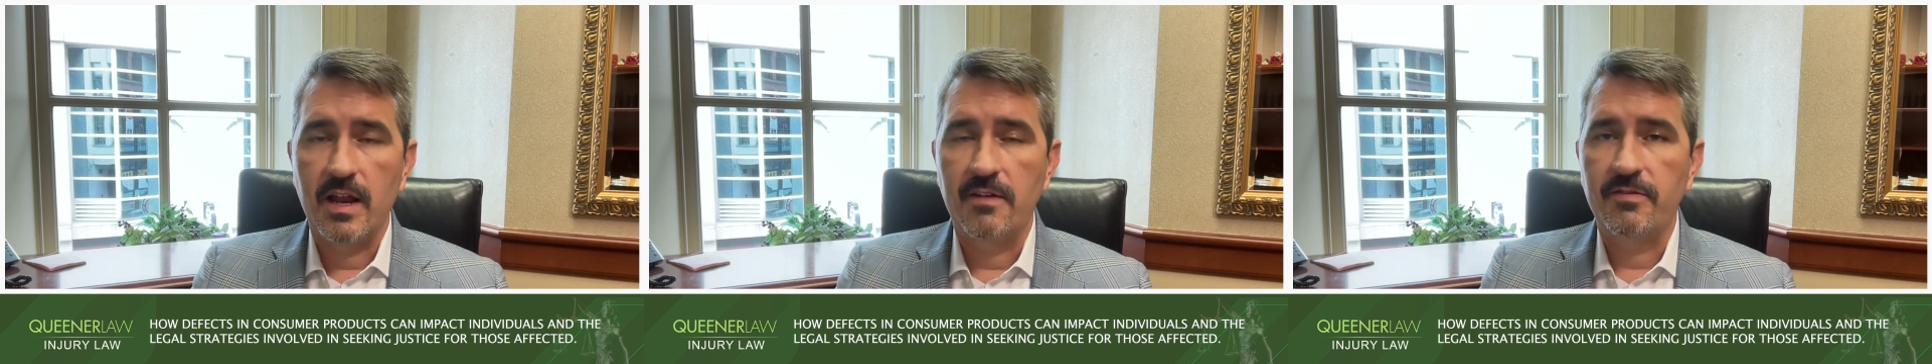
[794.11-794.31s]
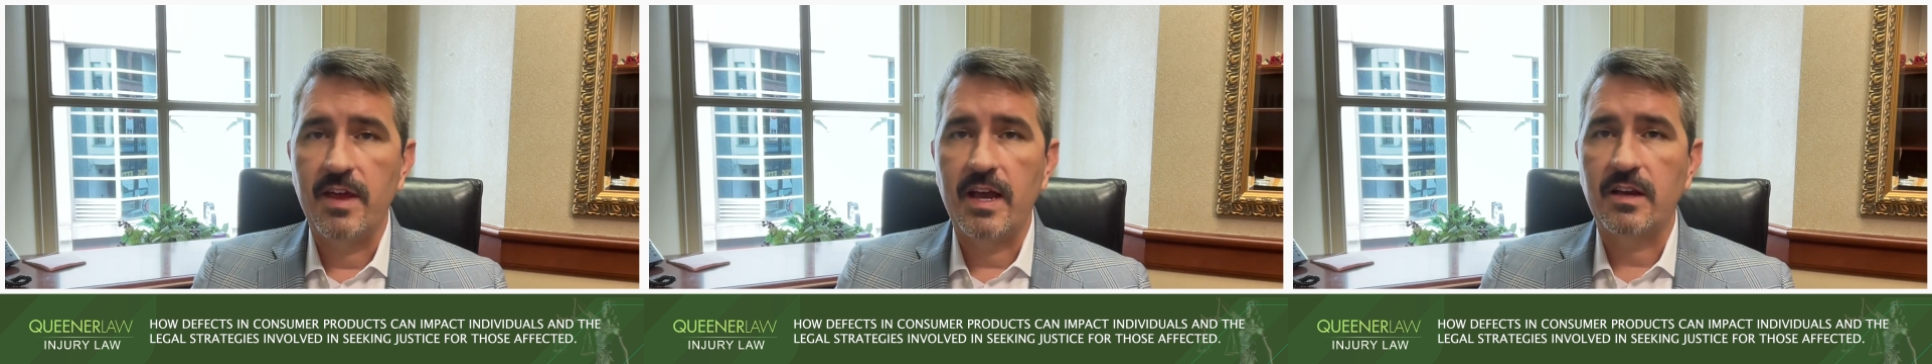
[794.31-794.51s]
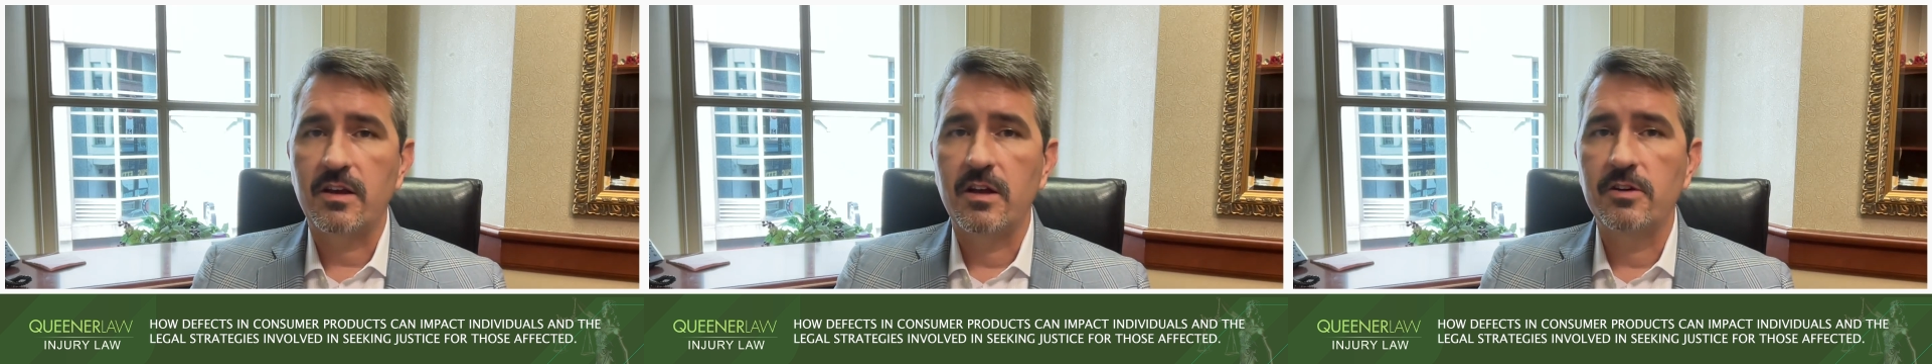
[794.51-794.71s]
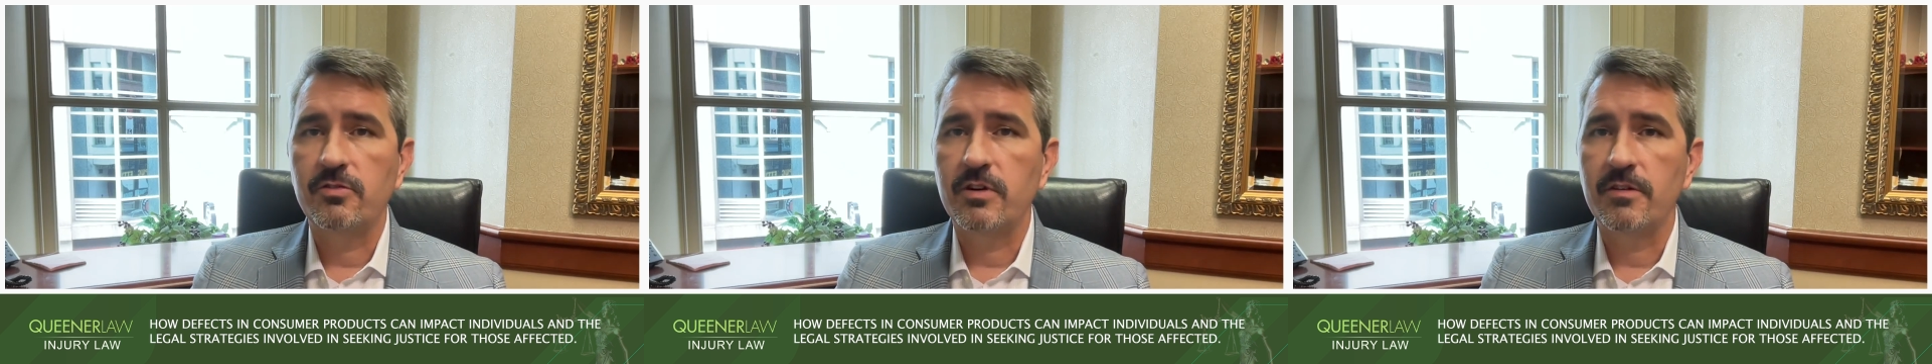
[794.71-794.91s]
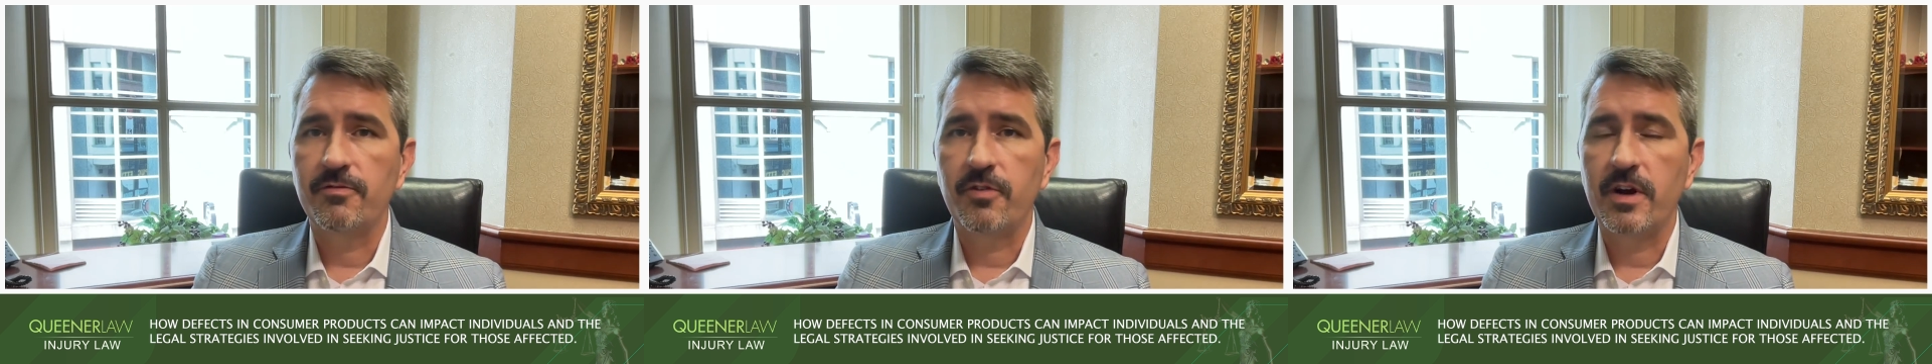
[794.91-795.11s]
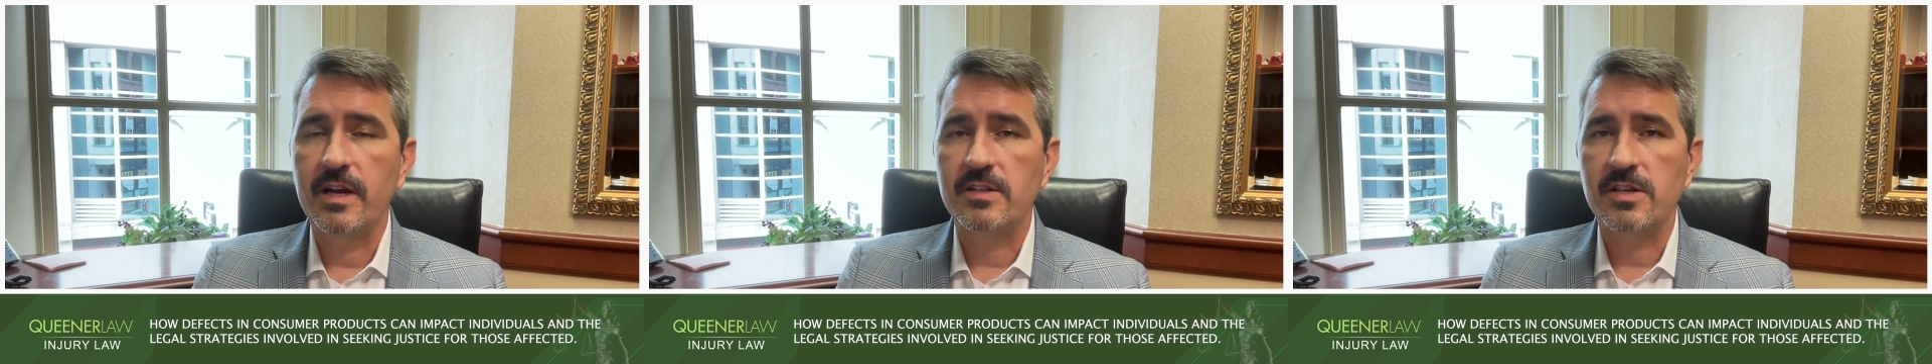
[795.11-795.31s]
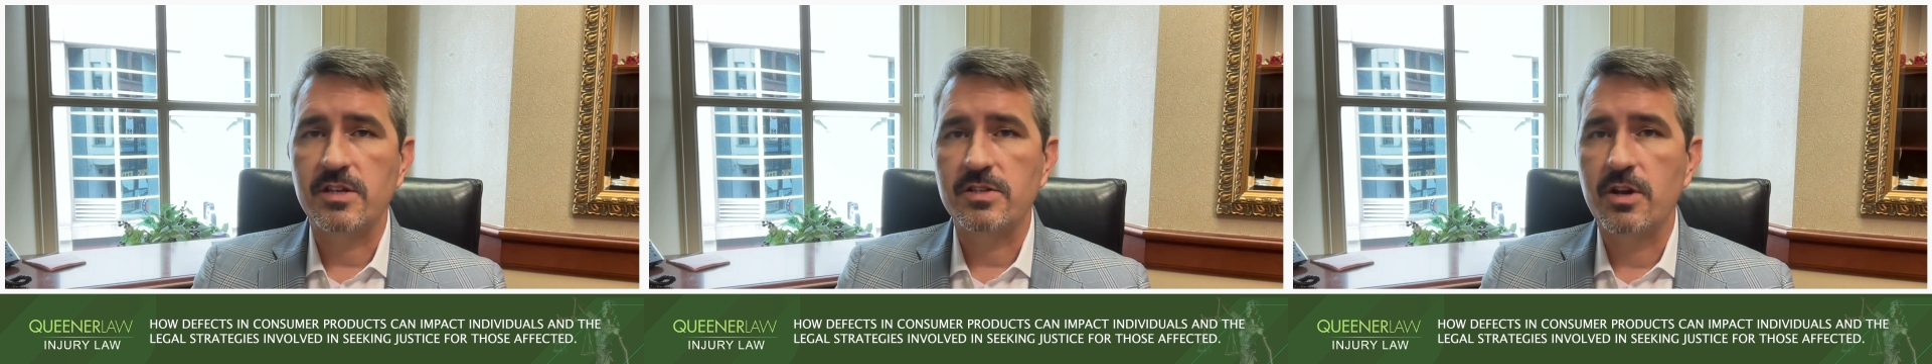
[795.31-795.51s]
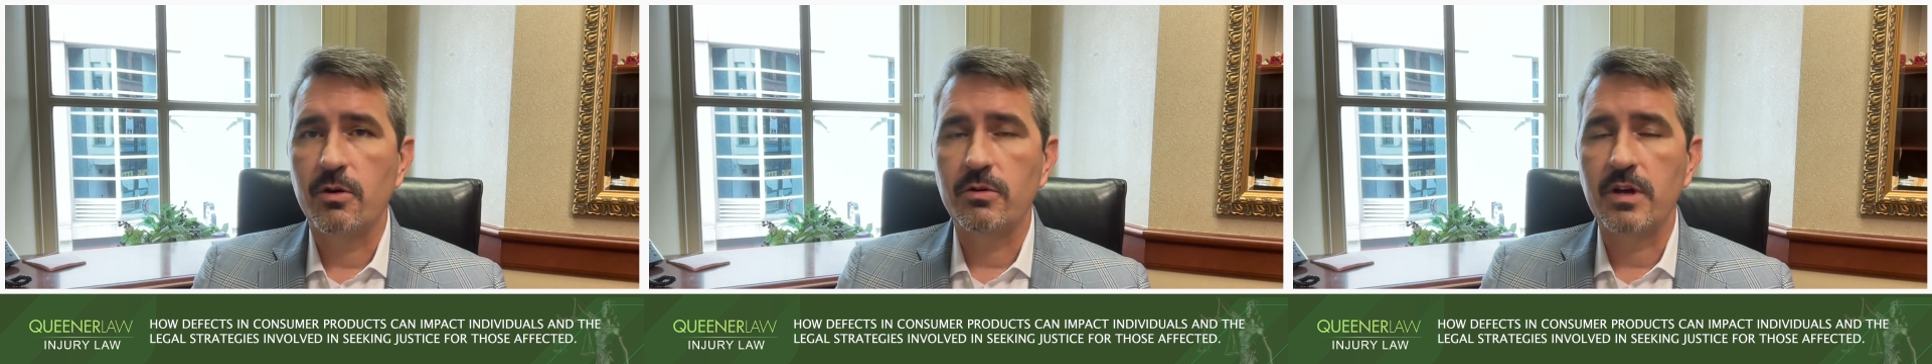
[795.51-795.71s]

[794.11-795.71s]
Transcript: And if that country in France has no